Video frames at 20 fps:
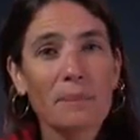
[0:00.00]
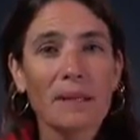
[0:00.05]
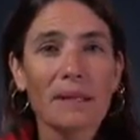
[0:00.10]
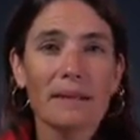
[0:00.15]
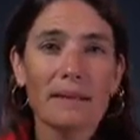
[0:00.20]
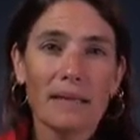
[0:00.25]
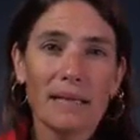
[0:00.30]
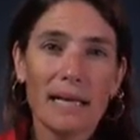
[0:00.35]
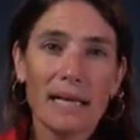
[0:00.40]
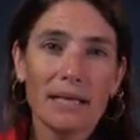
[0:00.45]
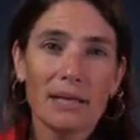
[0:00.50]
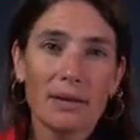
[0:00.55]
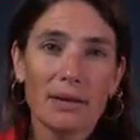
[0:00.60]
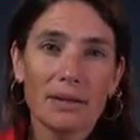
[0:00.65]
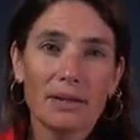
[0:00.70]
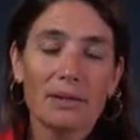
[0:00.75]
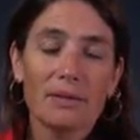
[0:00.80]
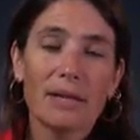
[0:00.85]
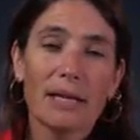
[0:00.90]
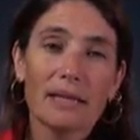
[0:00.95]
Then I'd
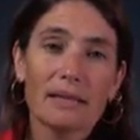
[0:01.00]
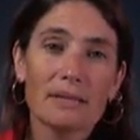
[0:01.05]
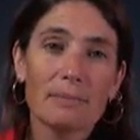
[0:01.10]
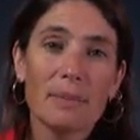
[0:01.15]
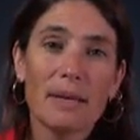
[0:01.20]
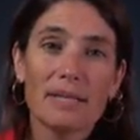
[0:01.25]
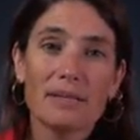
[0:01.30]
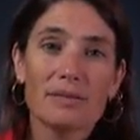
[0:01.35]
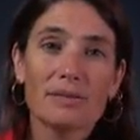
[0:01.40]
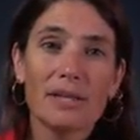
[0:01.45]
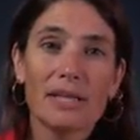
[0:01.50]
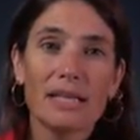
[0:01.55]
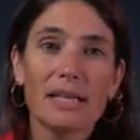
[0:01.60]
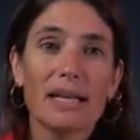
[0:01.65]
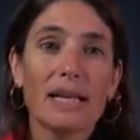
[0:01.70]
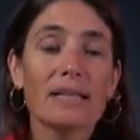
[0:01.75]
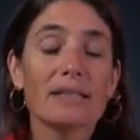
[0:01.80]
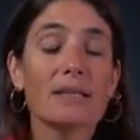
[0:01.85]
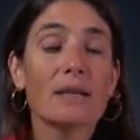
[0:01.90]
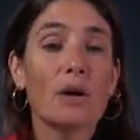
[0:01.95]
argue that's best treated
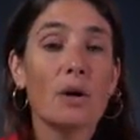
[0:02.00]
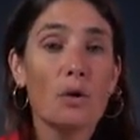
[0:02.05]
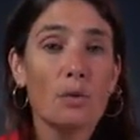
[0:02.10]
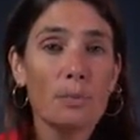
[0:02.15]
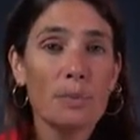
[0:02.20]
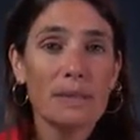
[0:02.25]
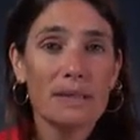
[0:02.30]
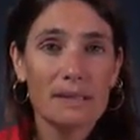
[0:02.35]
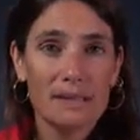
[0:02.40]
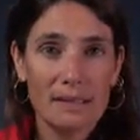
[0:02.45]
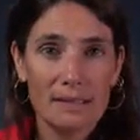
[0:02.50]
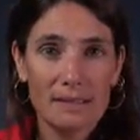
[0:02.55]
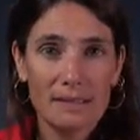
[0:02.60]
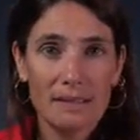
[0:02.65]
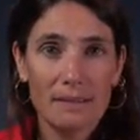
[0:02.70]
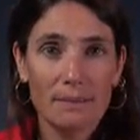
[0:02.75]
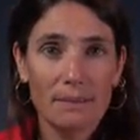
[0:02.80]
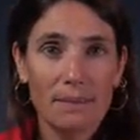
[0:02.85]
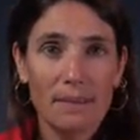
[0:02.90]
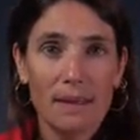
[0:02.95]
as an open
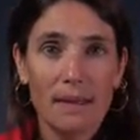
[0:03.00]
system.